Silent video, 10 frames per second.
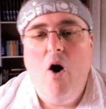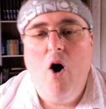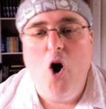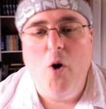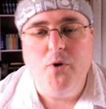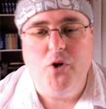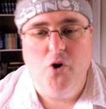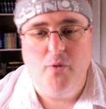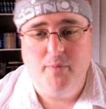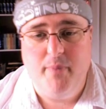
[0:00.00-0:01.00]
Home to
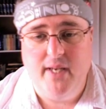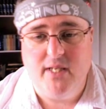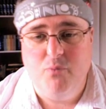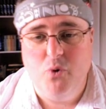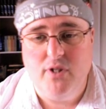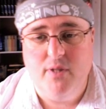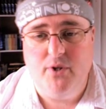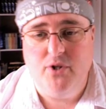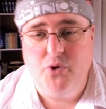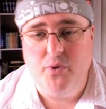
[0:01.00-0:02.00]
Europe's biggest Muslim
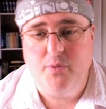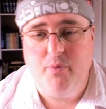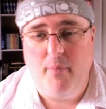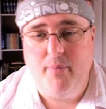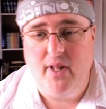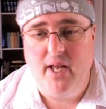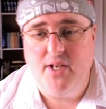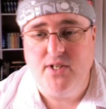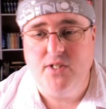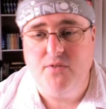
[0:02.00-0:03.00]
and Jewish
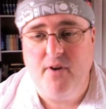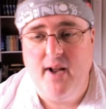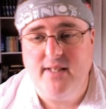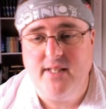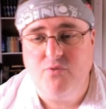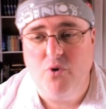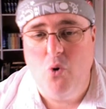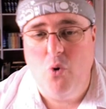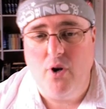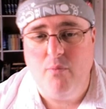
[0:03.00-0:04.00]
populations, France has
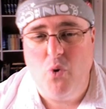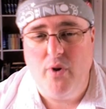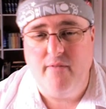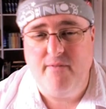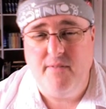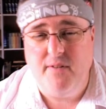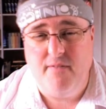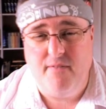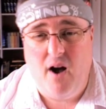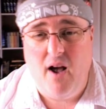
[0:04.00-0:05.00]
recorded more than
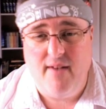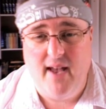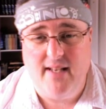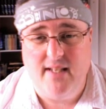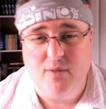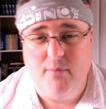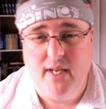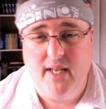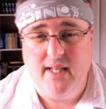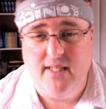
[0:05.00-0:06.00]
55
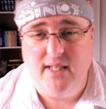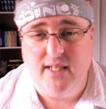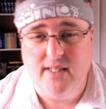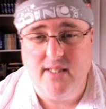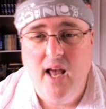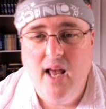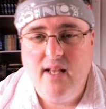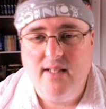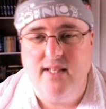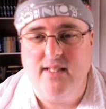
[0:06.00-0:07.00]
anti-Semitic incidents
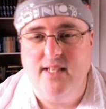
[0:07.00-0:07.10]
since